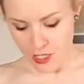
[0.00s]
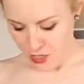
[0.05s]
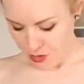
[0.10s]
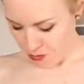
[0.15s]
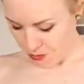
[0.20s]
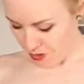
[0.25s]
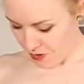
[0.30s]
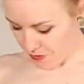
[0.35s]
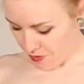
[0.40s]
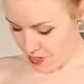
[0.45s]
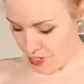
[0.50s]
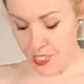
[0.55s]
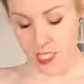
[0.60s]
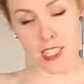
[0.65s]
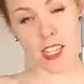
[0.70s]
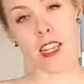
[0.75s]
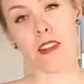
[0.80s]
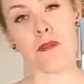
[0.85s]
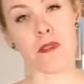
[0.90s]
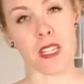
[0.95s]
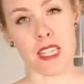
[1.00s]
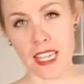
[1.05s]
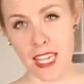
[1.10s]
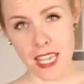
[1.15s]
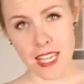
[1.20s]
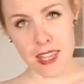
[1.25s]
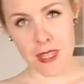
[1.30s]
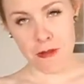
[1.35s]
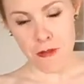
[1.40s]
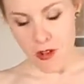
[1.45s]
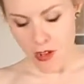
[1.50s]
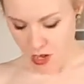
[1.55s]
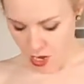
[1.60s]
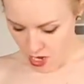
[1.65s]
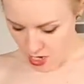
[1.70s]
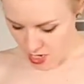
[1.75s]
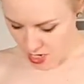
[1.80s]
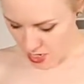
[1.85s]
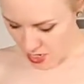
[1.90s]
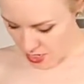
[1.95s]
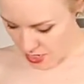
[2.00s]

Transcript: so we have to decide if we like them or not.